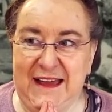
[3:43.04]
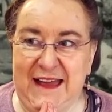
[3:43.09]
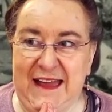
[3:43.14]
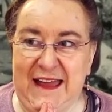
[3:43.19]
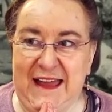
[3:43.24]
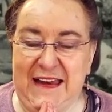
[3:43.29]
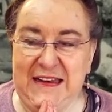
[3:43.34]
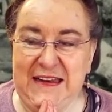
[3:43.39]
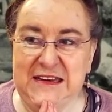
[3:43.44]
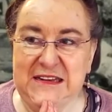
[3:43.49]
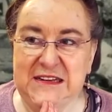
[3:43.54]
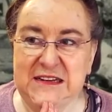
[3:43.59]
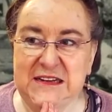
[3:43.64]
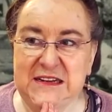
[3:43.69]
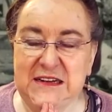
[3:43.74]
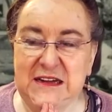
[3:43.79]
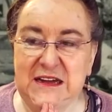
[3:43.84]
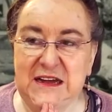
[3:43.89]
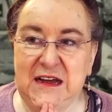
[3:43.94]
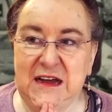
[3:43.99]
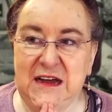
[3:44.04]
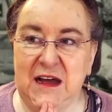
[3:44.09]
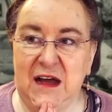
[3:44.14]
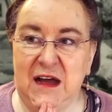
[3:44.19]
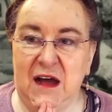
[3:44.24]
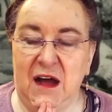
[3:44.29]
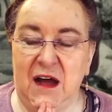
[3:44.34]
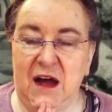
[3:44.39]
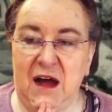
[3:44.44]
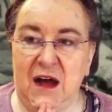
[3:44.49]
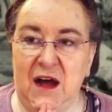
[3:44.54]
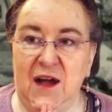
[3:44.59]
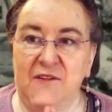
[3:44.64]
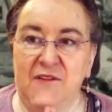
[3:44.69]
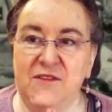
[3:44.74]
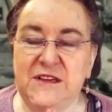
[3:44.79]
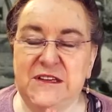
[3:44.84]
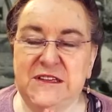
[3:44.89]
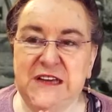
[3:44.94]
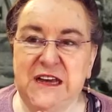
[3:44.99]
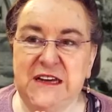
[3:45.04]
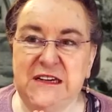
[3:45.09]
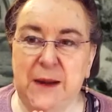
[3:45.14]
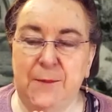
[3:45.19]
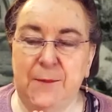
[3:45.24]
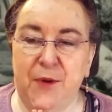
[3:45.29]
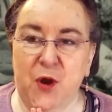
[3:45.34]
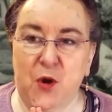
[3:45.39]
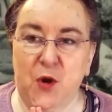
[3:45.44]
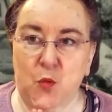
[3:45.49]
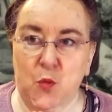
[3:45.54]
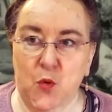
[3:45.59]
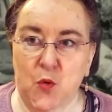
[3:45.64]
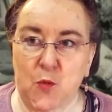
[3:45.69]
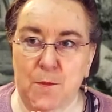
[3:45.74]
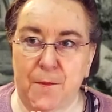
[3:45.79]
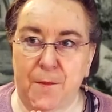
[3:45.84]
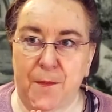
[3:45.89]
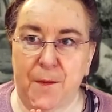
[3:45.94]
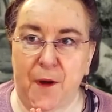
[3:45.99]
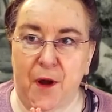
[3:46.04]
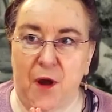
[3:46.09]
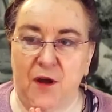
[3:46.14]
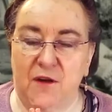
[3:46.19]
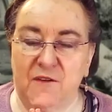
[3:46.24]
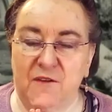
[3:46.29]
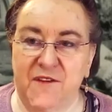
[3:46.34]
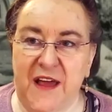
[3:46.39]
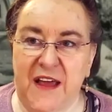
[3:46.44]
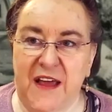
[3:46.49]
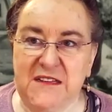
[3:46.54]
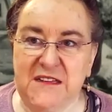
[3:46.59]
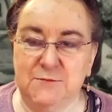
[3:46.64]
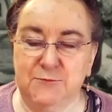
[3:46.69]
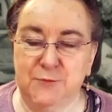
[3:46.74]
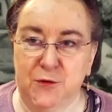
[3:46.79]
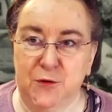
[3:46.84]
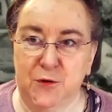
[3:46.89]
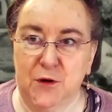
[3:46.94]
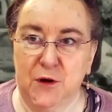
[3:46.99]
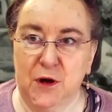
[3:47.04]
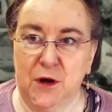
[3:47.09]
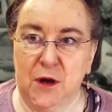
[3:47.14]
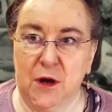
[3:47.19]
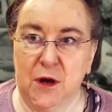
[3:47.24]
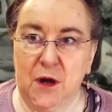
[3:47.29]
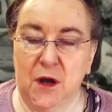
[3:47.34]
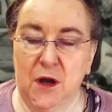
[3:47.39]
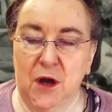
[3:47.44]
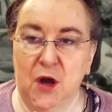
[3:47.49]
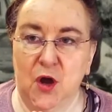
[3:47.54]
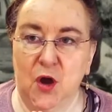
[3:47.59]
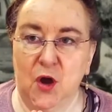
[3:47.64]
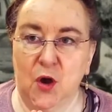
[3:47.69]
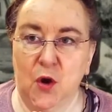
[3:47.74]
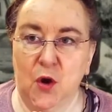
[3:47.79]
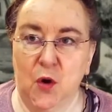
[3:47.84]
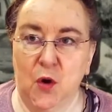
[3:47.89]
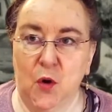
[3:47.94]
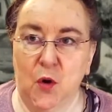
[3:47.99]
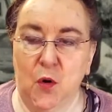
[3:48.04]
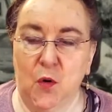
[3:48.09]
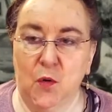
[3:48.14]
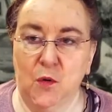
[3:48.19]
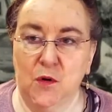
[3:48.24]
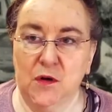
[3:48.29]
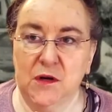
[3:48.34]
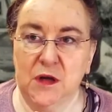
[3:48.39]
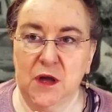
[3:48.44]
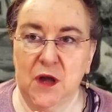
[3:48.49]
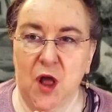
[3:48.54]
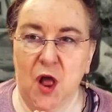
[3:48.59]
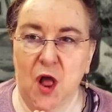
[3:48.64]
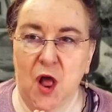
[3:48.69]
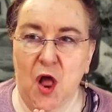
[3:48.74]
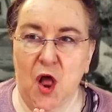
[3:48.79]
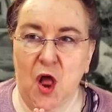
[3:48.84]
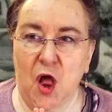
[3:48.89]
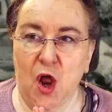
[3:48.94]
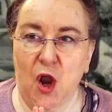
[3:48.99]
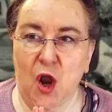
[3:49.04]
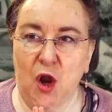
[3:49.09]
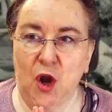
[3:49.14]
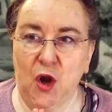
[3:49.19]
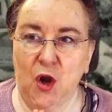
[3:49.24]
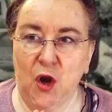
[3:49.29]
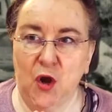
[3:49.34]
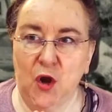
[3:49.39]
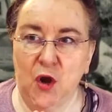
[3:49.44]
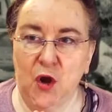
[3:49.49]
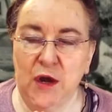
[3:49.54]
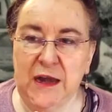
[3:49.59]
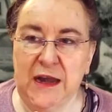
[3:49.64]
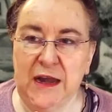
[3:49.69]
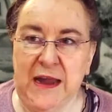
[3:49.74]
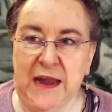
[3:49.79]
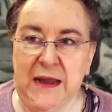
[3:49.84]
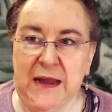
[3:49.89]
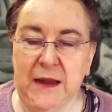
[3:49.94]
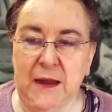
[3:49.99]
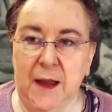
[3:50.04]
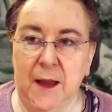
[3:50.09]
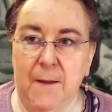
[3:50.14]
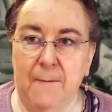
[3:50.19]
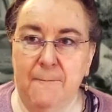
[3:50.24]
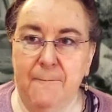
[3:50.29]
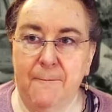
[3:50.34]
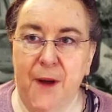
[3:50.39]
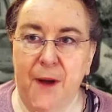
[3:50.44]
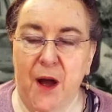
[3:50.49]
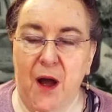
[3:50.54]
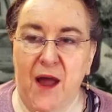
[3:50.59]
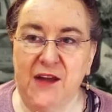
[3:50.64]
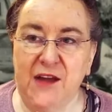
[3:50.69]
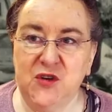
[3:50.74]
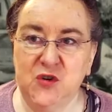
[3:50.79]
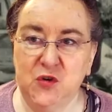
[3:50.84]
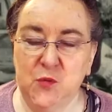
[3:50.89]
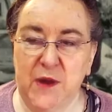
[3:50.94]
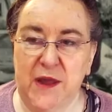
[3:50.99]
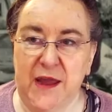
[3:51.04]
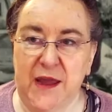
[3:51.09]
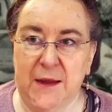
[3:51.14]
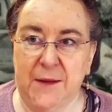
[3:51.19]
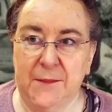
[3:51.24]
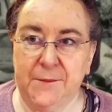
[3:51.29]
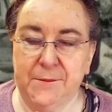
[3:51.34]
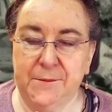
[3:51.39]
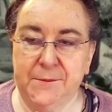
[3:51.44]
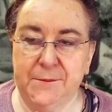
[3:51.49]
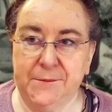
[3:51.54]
And I've set up a group on Facebook called Learning by Doing.